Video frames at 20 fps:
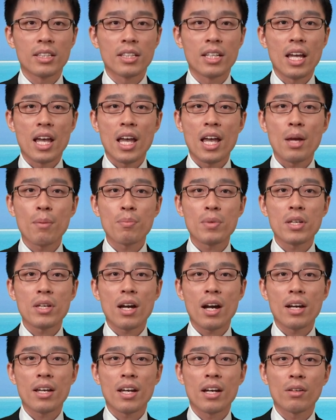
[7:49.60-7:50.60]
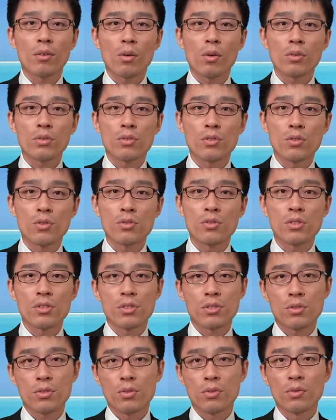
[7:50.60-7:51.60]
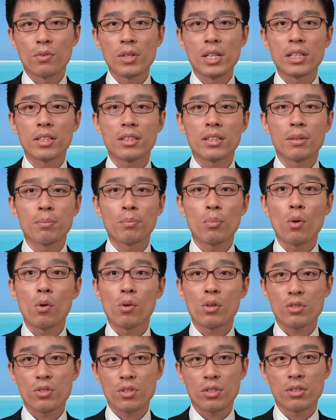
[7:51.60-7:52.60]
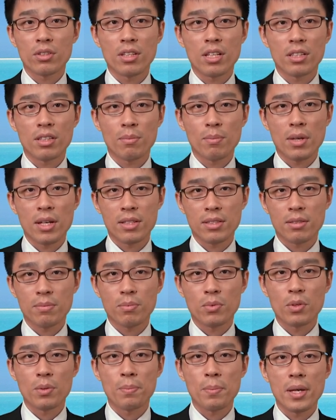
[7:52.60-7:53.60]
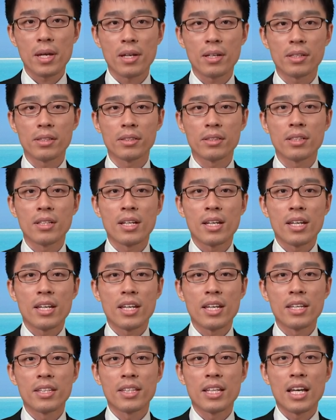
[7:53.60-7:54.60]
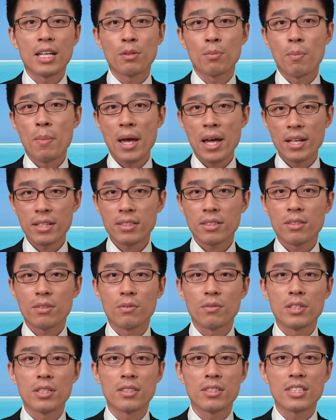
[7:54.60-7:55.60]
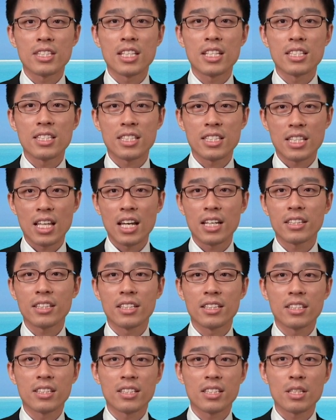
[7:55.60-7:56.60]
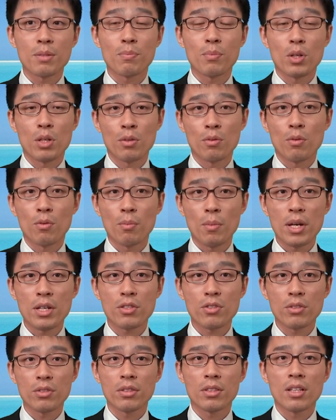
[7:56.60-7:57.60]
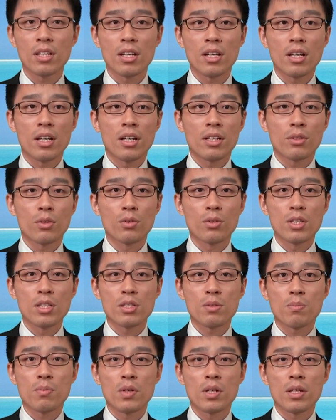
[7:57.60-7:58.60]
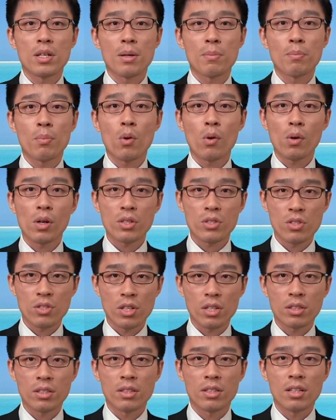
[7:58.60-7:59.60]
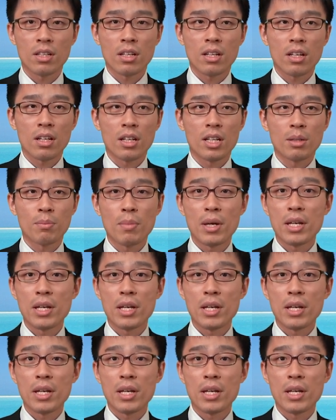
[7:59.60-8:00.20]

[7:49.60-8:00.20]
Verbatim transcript: The API allows users to link a polar chart database prepared in advance with sea state and SIP information to display a polar chart uh,